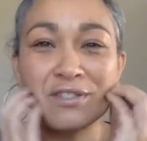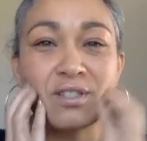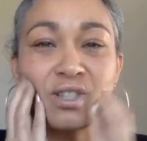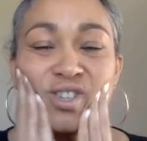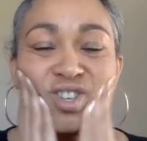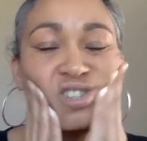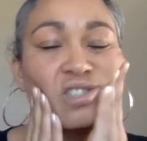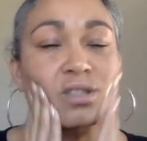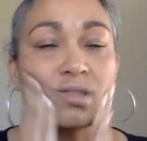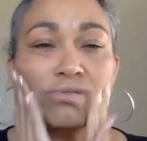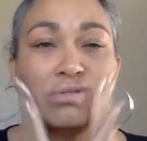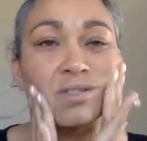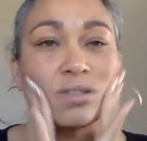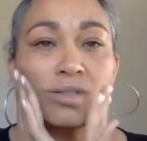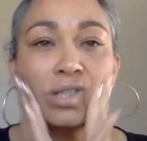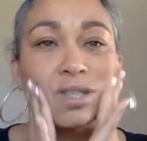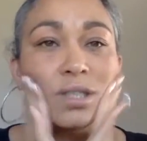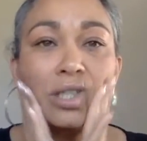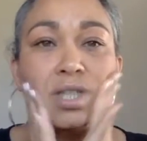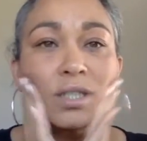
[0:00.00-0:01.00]
so that
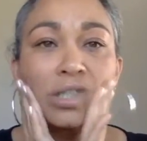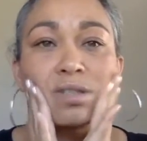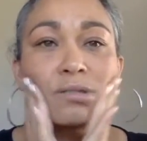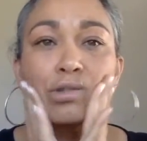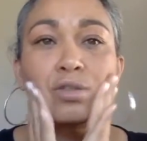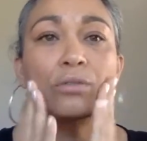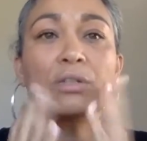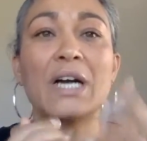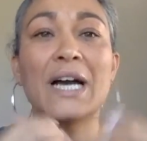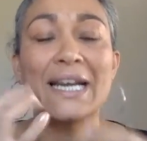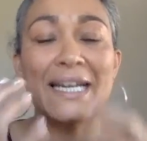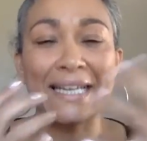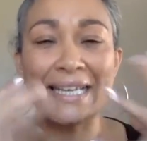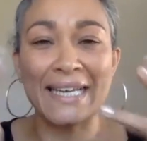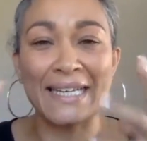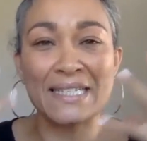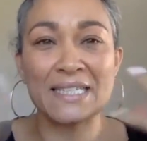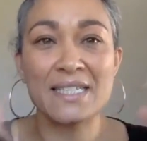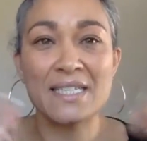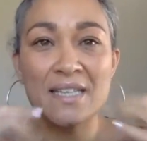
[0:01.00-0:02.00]
everything here all kind of
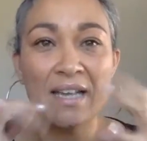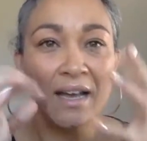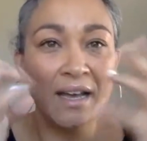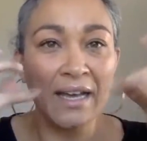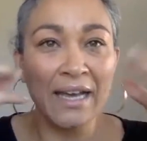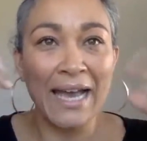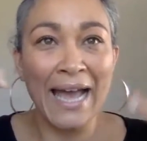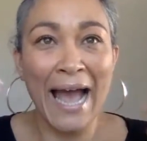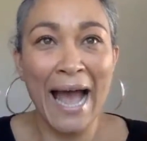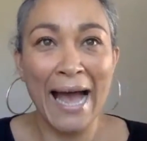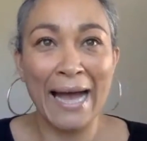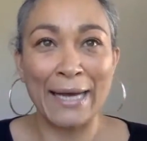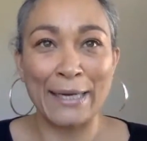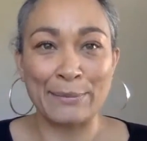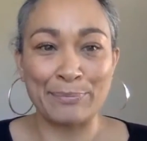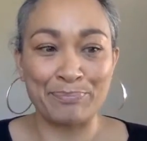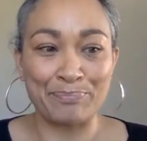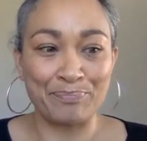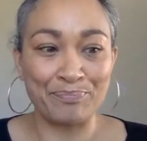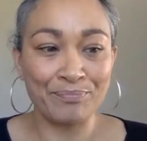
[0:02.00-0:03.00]
gets
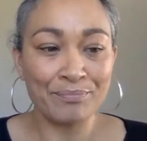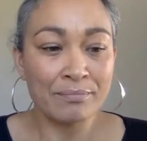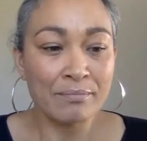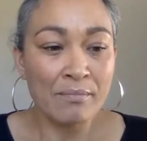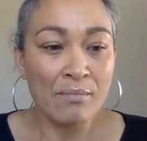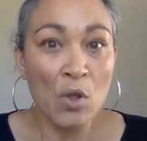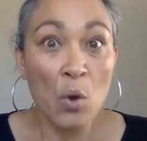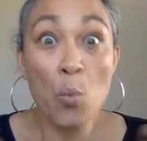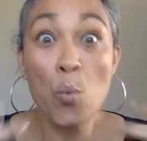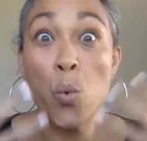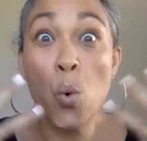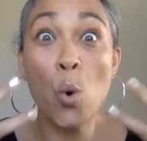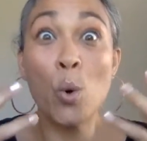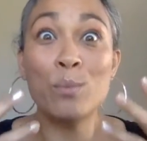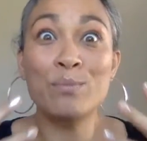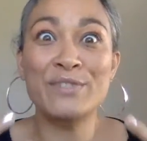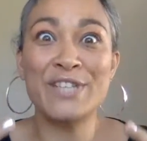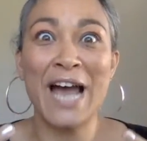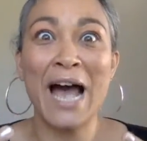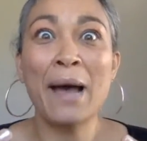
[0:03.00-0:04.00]

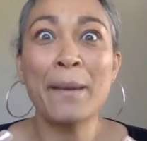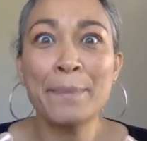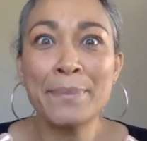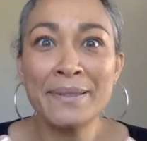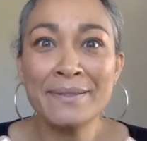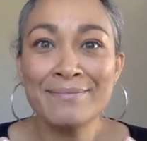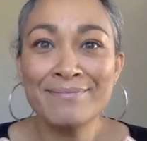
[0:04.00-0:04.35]
warmed up,